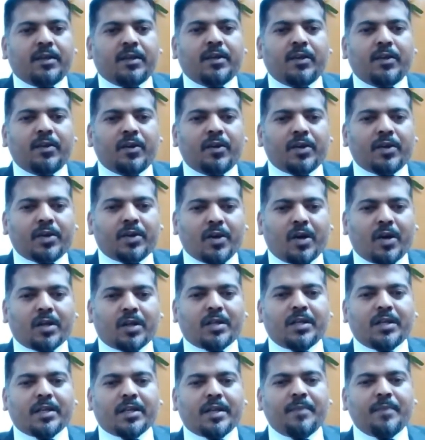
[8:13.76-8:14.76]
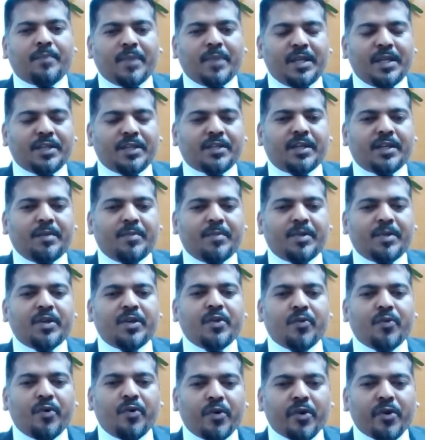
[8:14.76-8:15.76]
doctor and patient, but
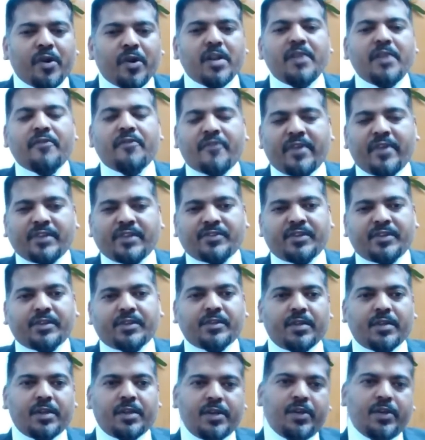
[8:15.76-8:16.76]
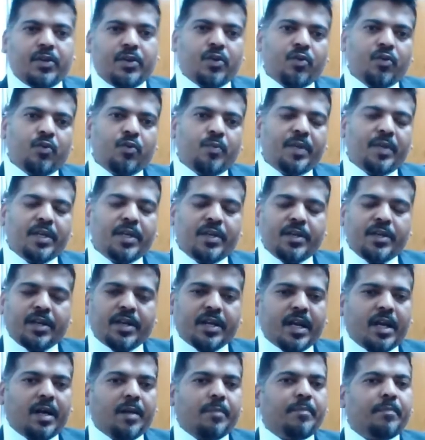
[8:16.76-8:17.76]
the overall infrastructure need to be
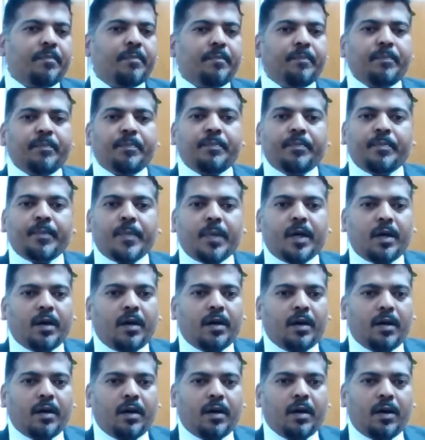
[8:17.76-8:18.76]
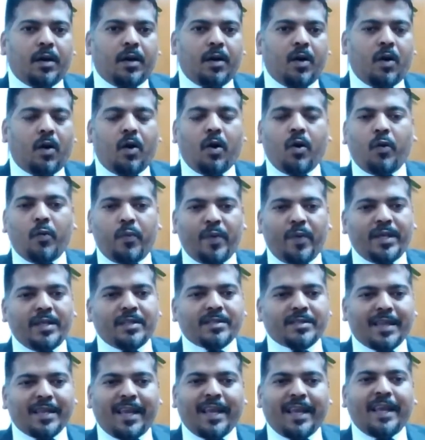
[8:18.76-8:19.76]
geared up
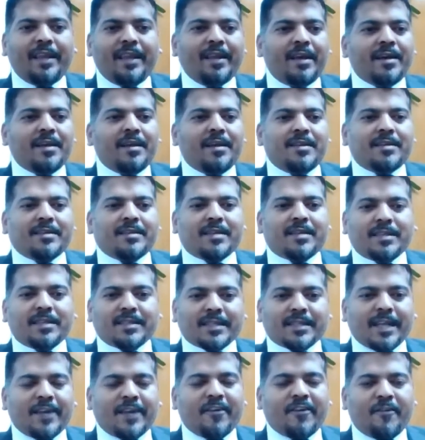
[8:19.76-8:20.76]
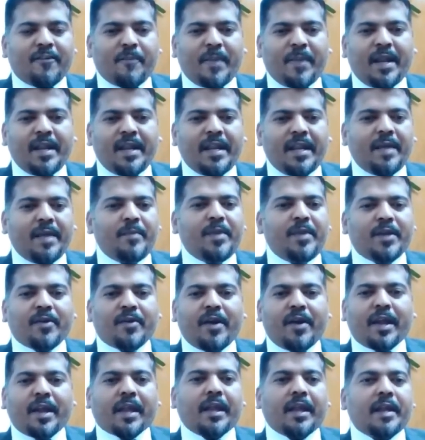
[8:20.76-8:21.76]
always. And such kind of pandemic
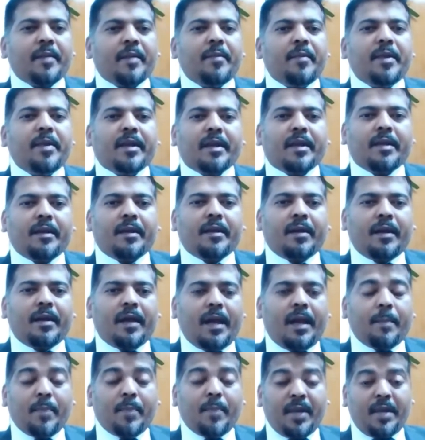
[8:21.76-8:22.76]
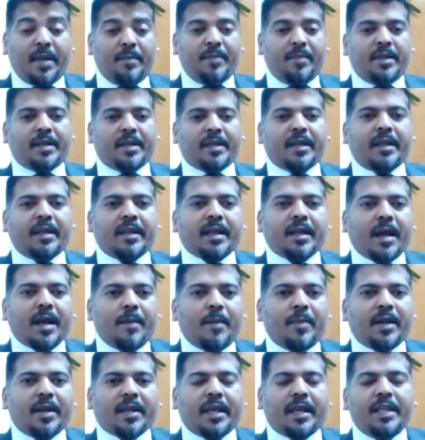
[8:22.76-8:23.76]
or academic epidemic can
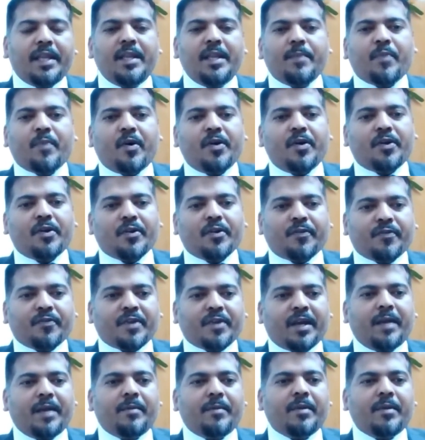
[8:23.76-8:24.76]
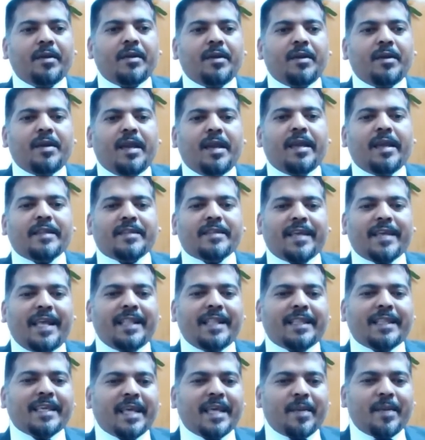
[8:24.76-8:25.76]
come at any point of time, and as a
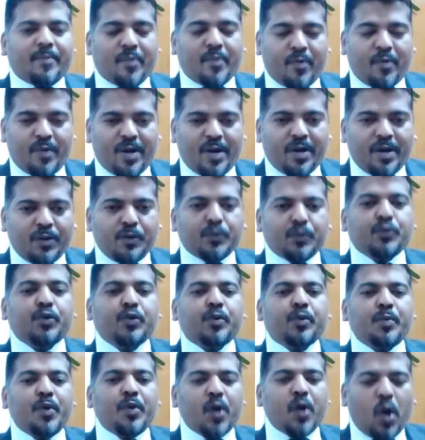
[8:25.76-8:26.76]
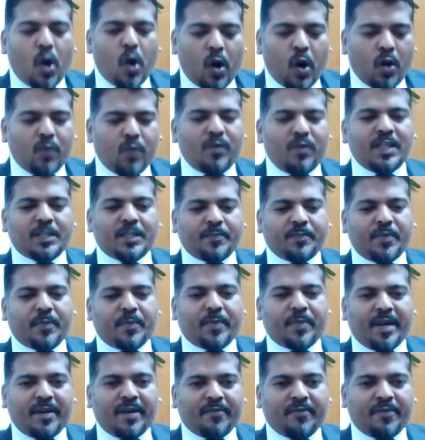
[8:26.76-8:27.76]
healthcare provider you should be always
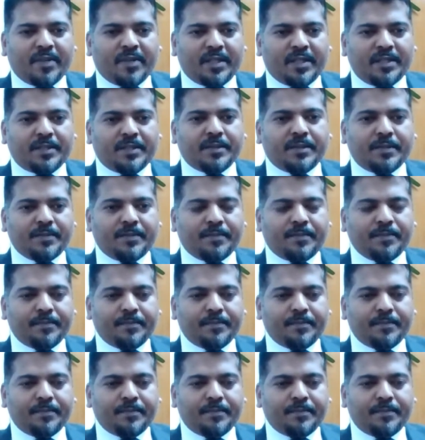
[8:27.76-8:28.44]
prepared for this.